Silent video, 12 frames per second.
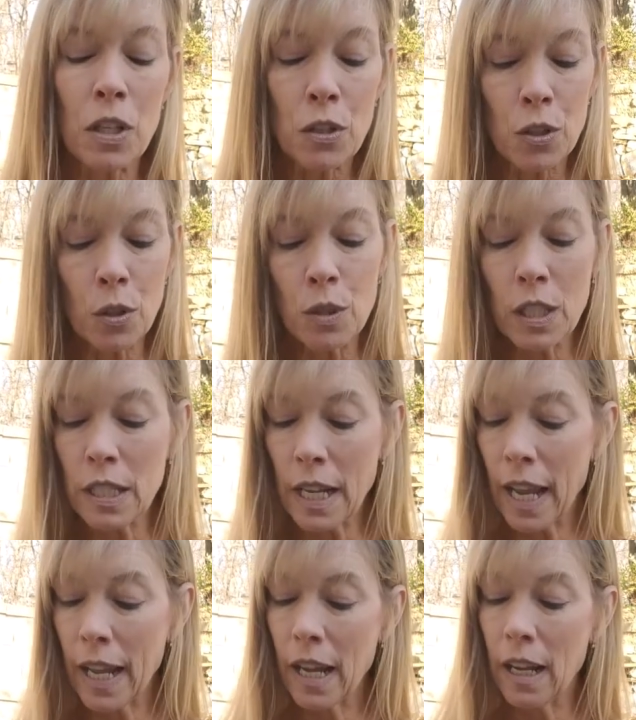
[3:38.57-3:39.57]
So
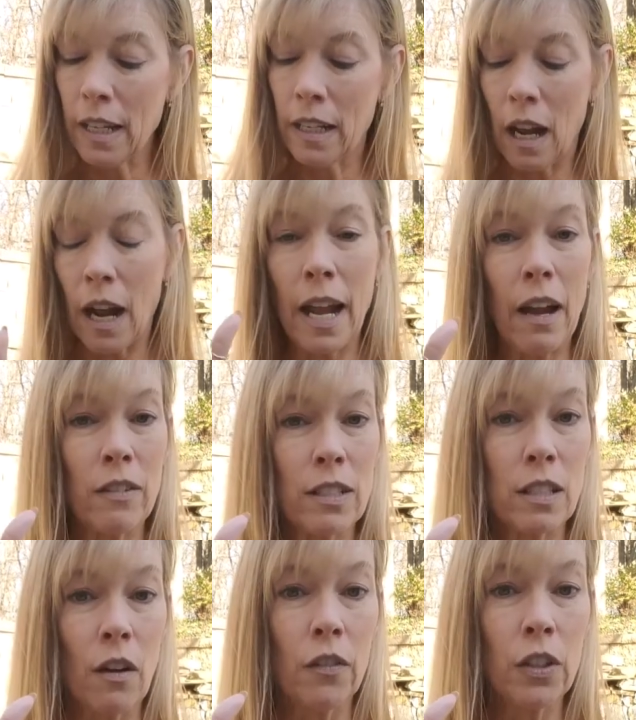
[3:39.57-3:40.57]
today I have a
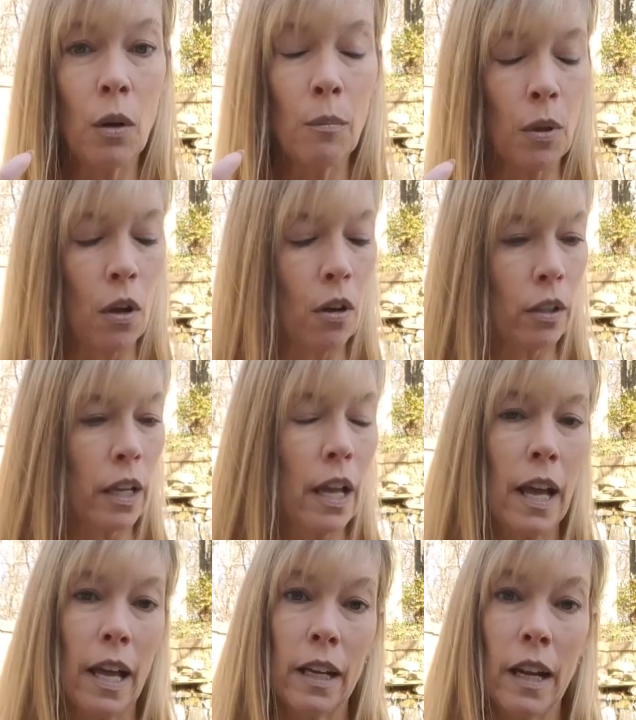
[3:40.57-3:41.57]
Sauvignon Blanc
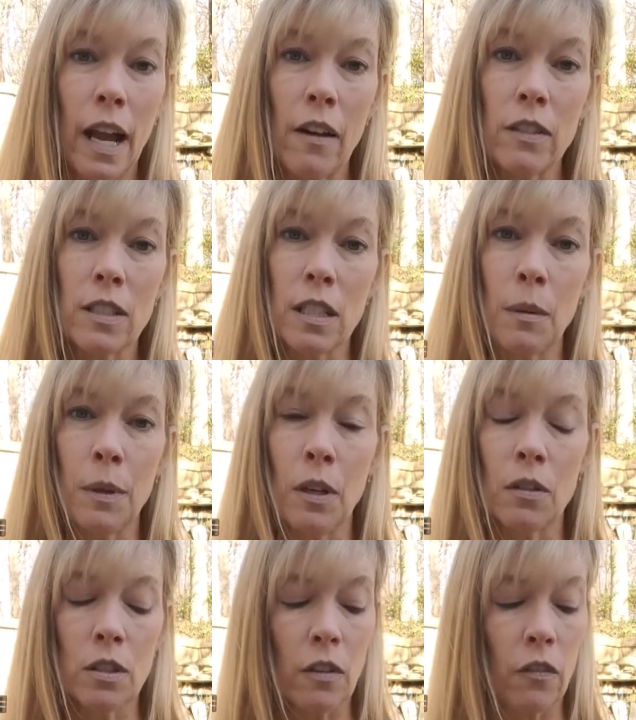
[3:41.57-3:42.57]
and I have a
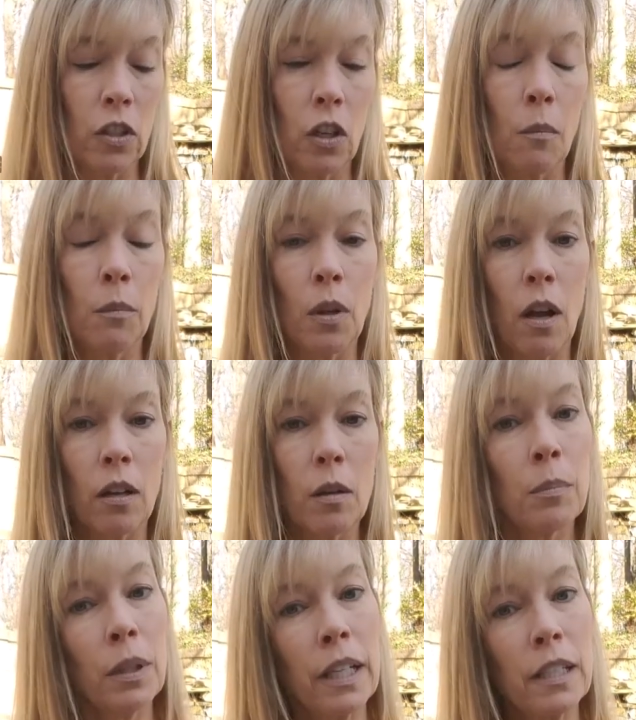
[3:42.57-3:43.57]
Semillon Sauvignon Blanc
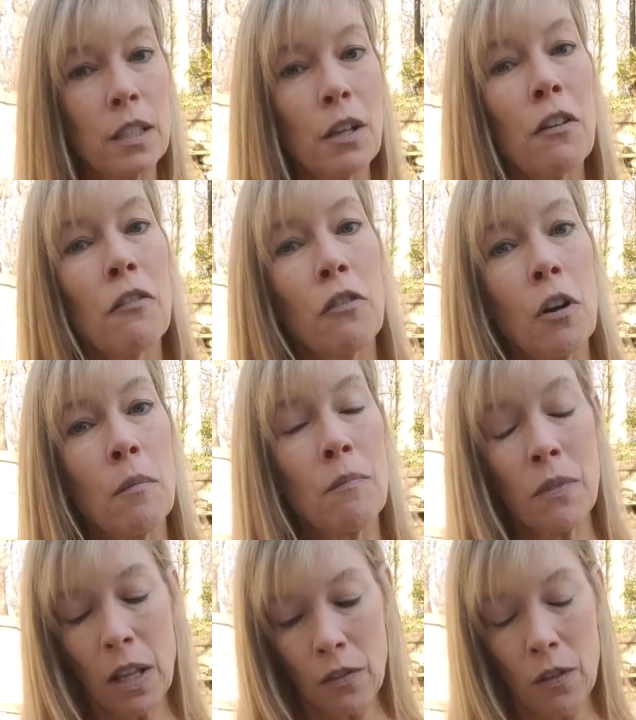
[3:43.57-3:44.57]
blend from
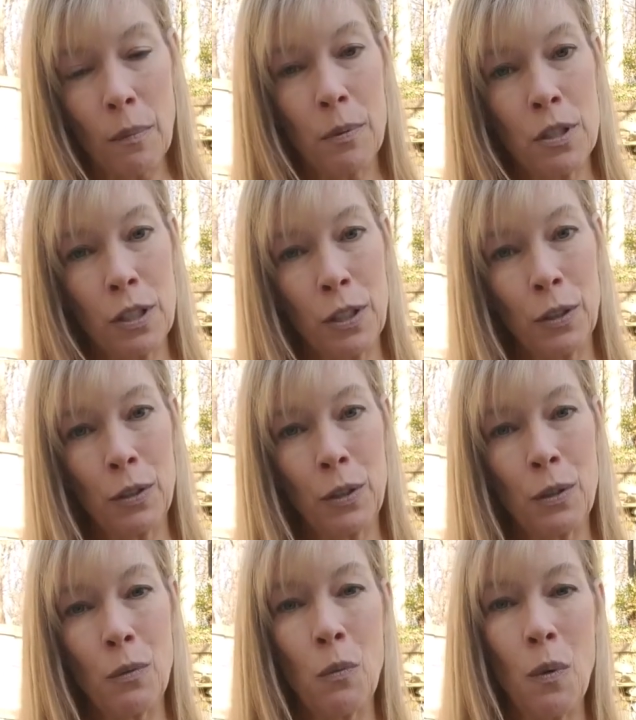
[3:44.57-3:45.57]
that
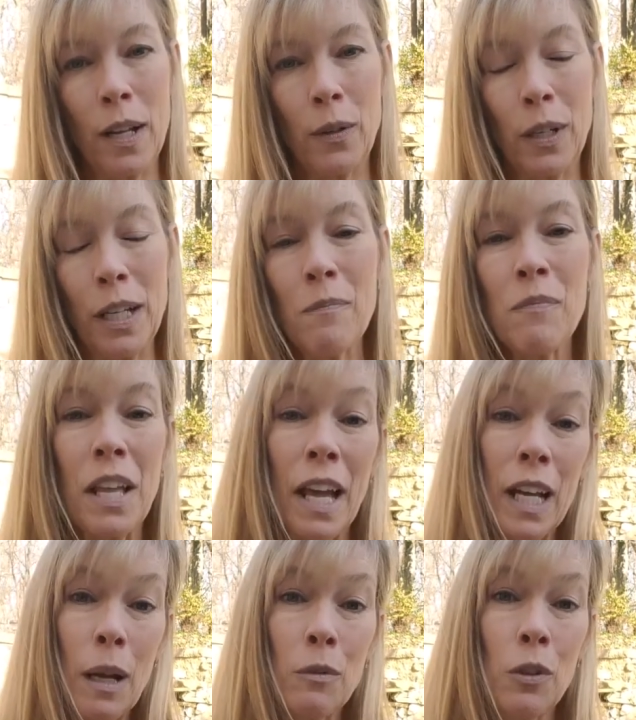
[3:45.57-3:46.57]
particular winery,
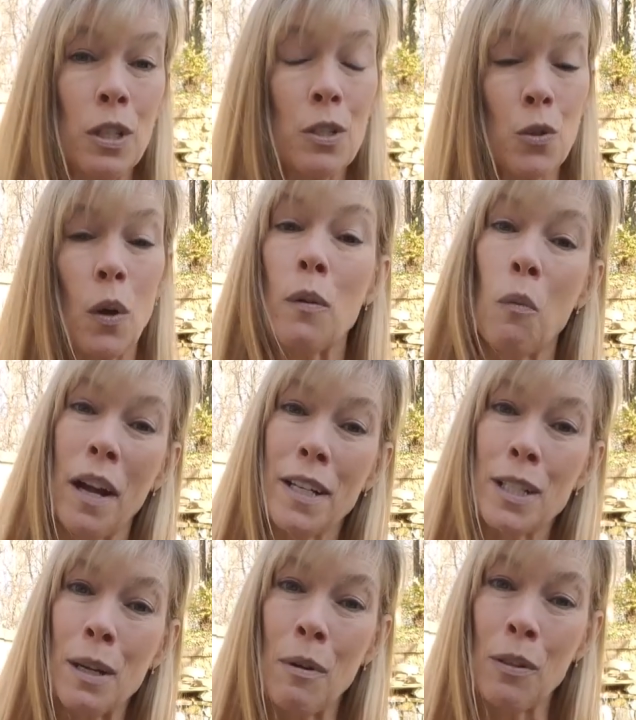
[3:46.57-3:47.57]
and I'm going to enjoy wine
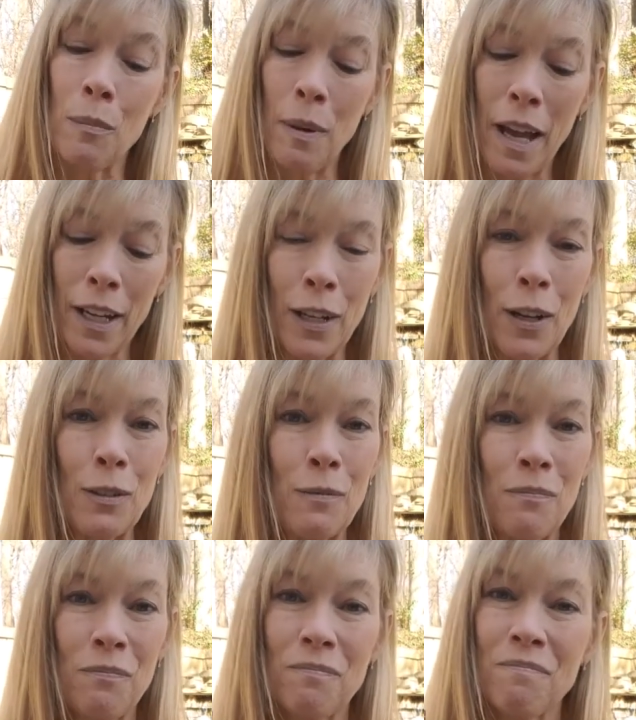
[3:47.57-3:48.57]
time on the patio.
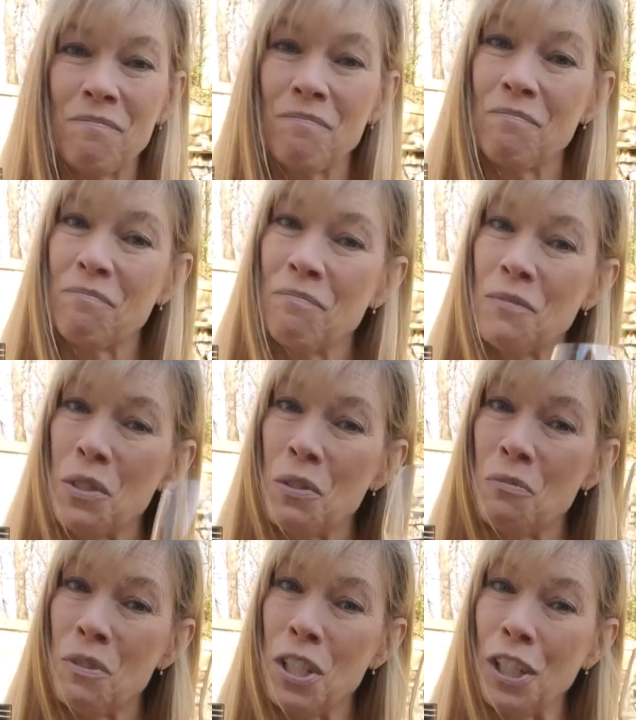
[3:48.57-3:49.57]

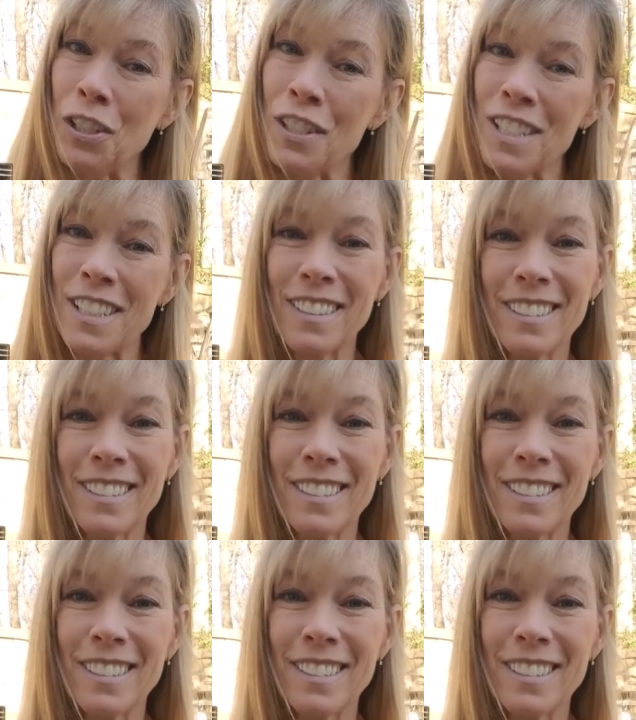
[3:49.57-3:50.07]
Cheers.